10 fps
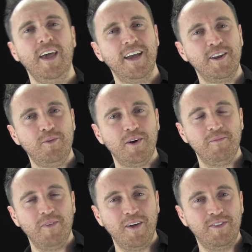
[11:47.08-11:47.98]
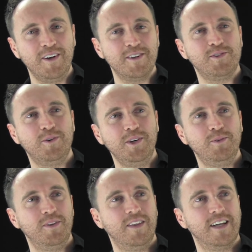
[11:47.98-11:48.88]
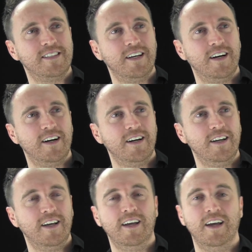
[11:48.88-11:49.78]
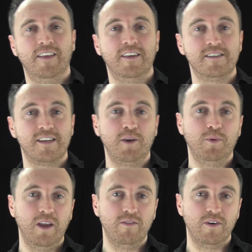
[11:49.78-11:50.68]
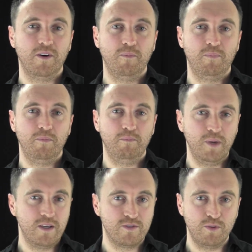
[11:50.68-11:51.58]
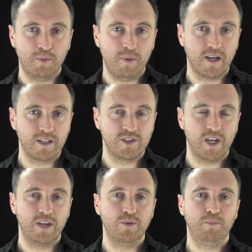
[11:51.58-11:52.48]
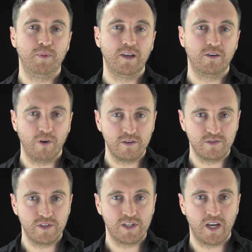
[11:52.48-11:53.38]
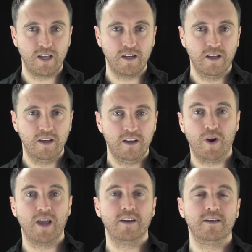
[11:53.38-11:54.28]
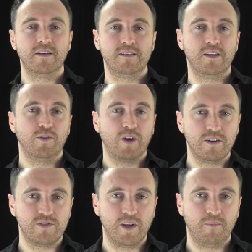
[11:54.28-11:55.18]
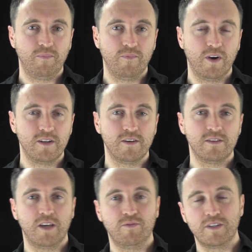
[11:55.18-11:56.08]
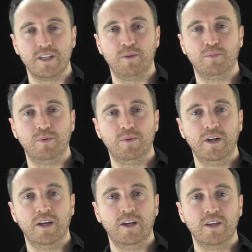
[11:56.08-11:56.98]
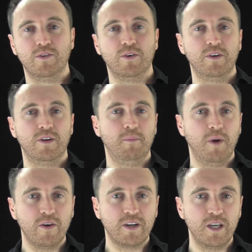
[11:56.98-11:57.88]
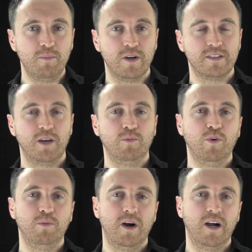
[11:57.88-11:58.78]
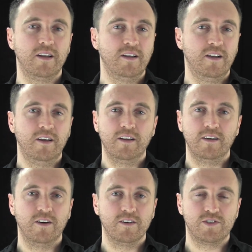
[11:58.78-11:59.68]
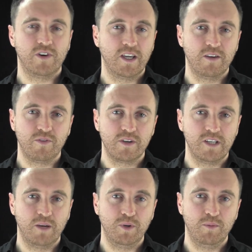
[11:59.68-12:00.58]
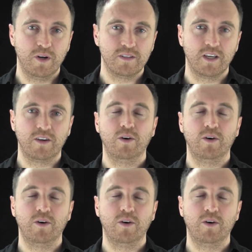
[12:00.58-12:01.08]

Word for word: yeah, you know what? I think I saw you in that, uh, and then say whatever big supermarket chain or big grocery chain brand is in your country, right? So, say for example, you're in America, you might say Walmart. You know, Australia, for example, you might say